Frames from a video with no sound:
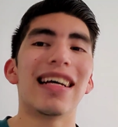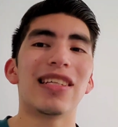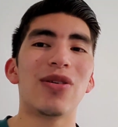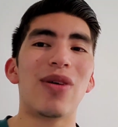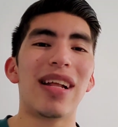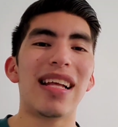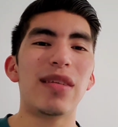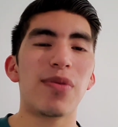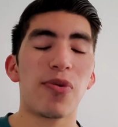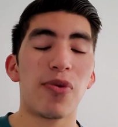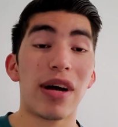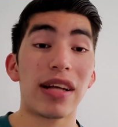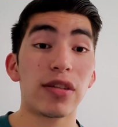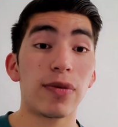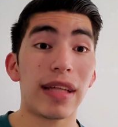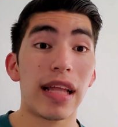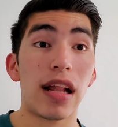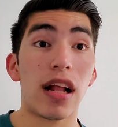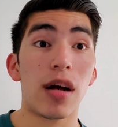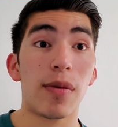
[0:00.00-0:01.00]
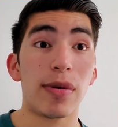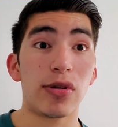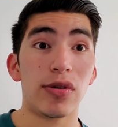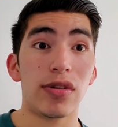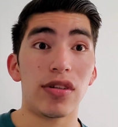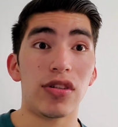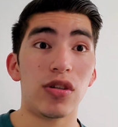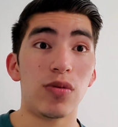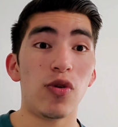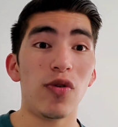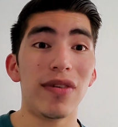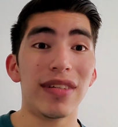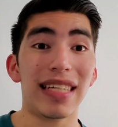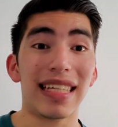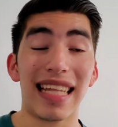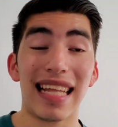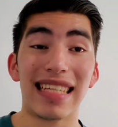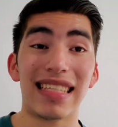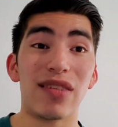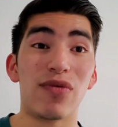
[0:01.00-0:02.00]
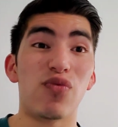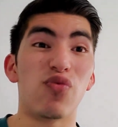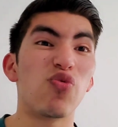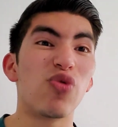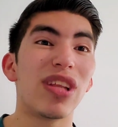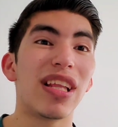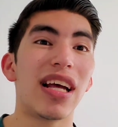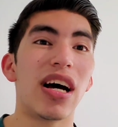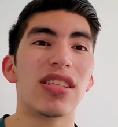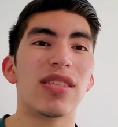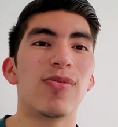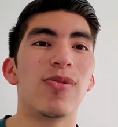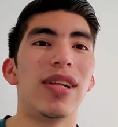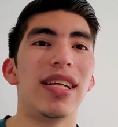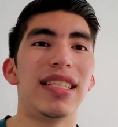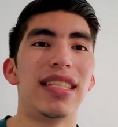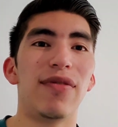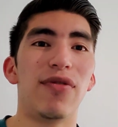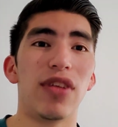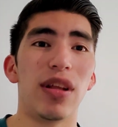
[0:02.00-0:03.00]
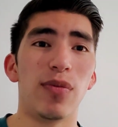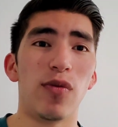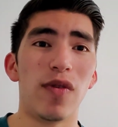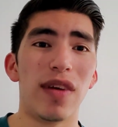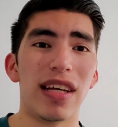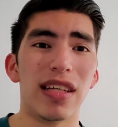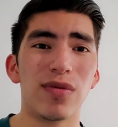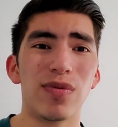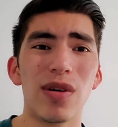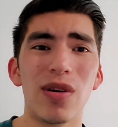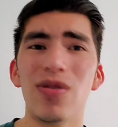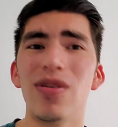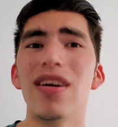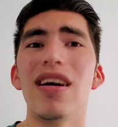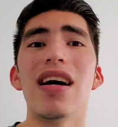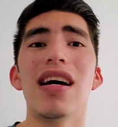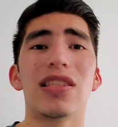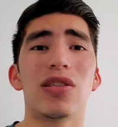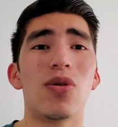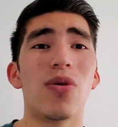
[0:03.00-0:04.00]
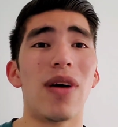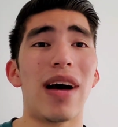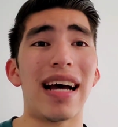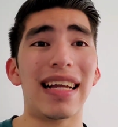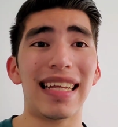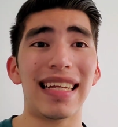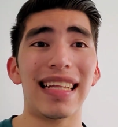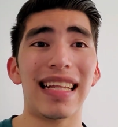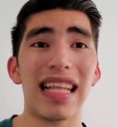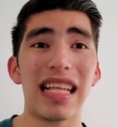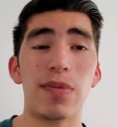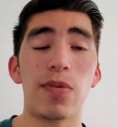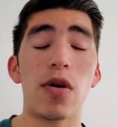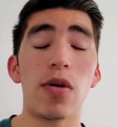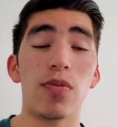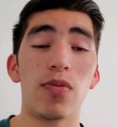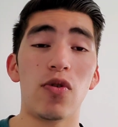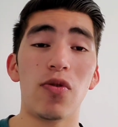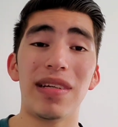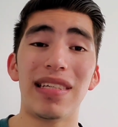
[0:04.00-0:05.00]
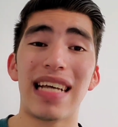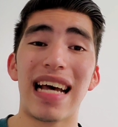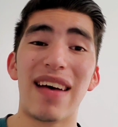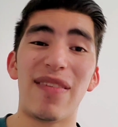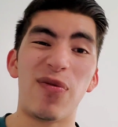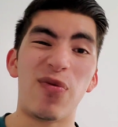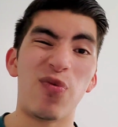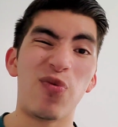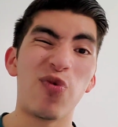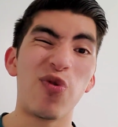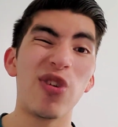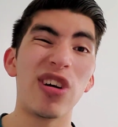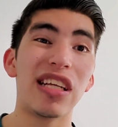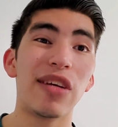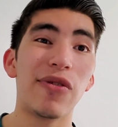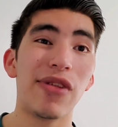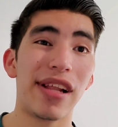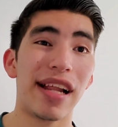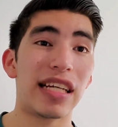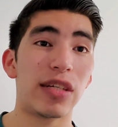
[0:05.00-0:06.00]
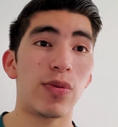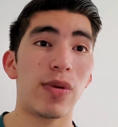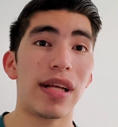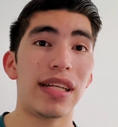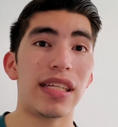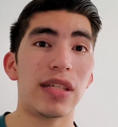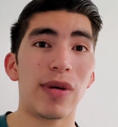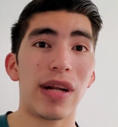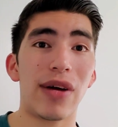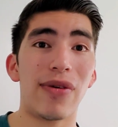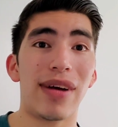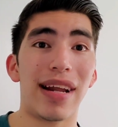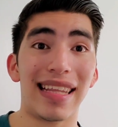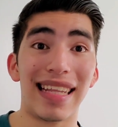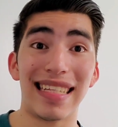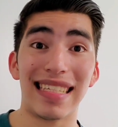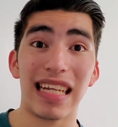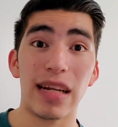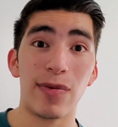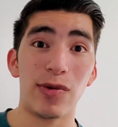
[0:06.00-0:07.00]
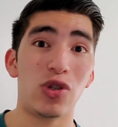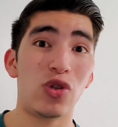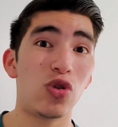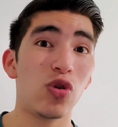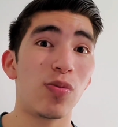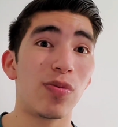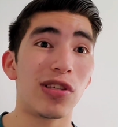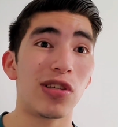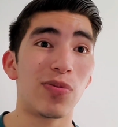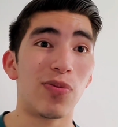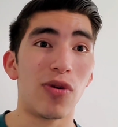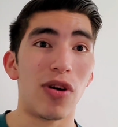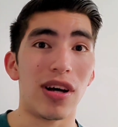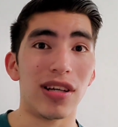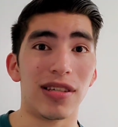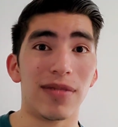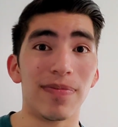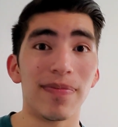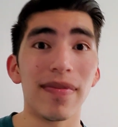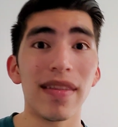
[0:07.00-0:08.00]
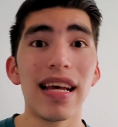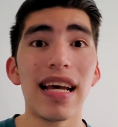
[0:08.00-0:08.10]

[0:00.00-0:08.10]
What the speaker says: So, at least we won't have to wait that long between the two movies. I think that's a really awesome release date for the movie as well. So, I think these both movies have really, really nice releases right now, and I think it's going to be super, super awesome.